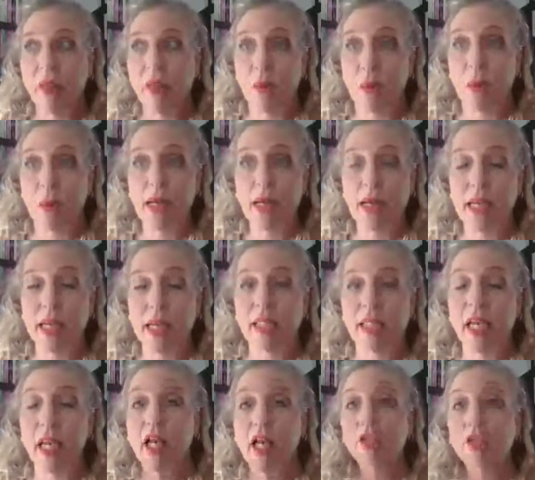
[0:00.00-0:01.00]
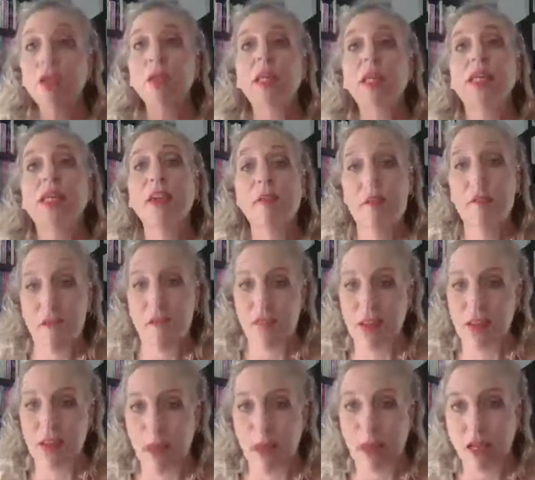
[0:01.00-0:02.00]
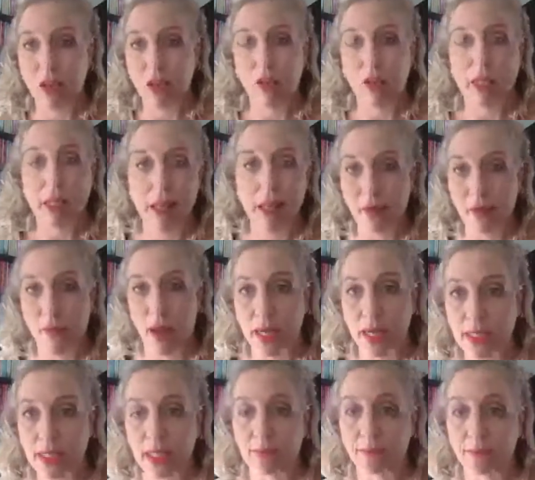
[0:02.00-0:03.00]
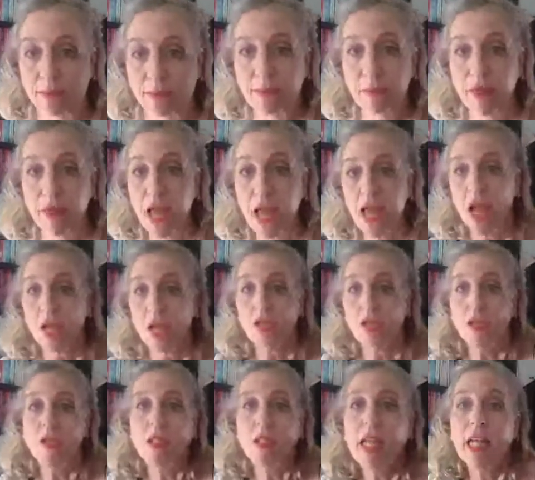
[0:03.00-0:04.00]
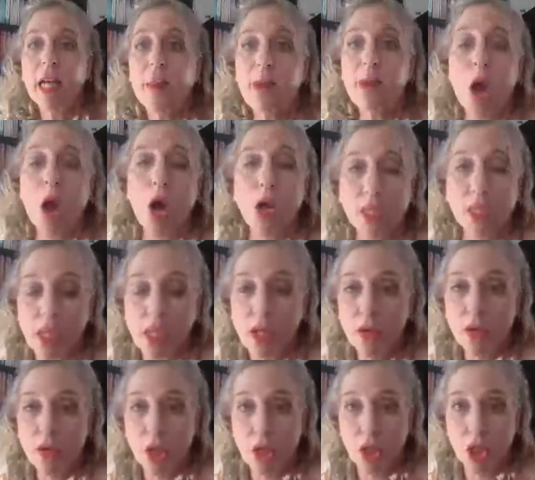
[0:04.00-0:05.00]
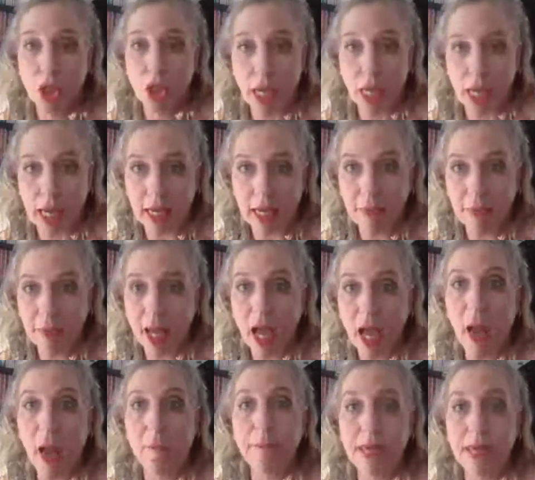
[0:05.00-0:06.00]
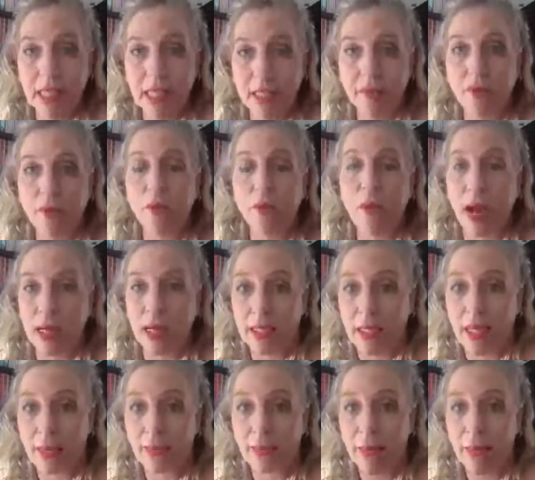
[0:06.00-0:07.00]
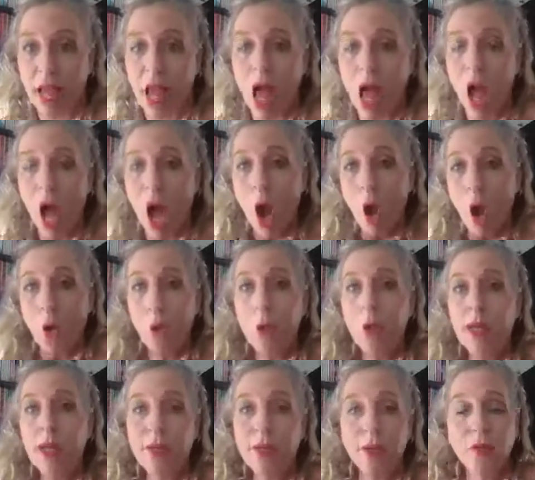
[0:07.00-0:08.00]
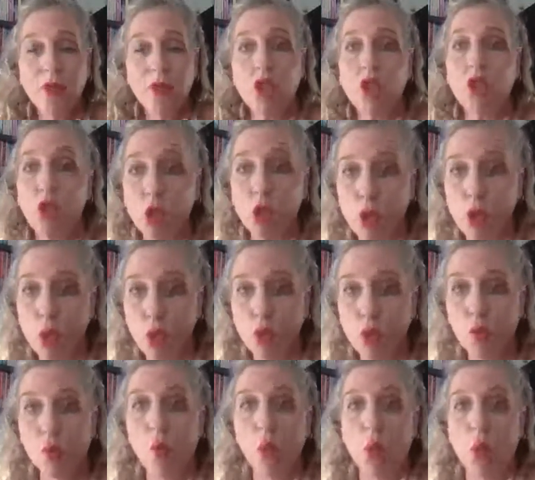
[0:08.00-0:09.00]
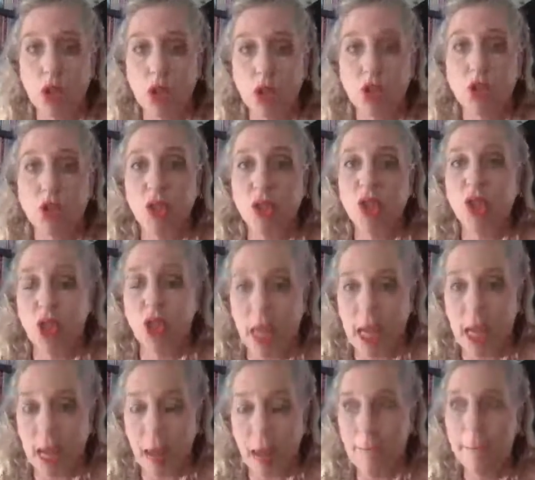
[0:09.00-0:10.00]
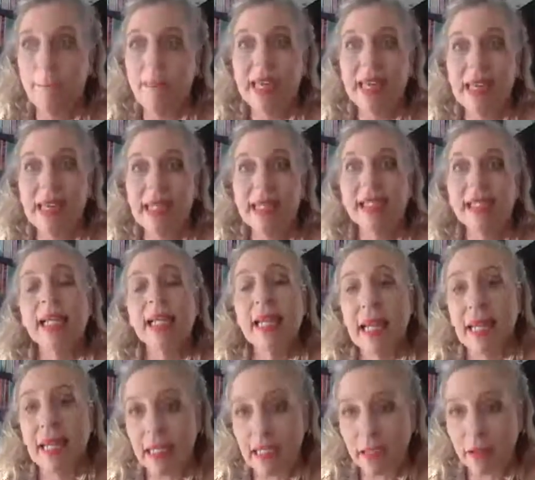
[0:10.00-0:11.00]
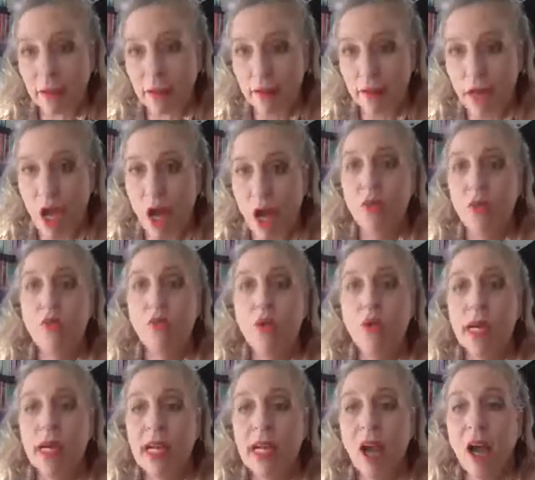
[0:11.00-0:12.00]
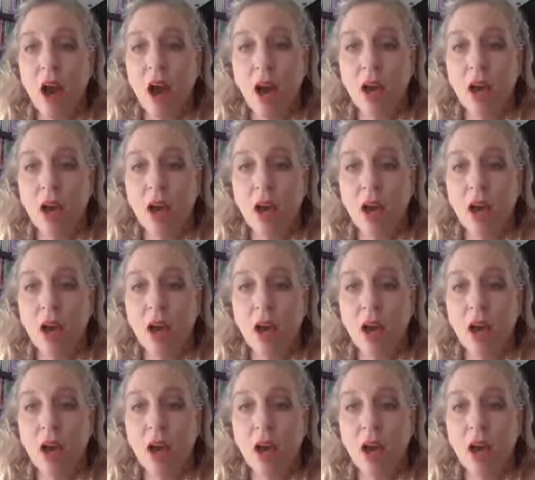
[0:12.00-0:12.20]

other one is to give feedback to another writer. So today we're asking you to share a piece of your writing. When you choose what to share, be selective. Really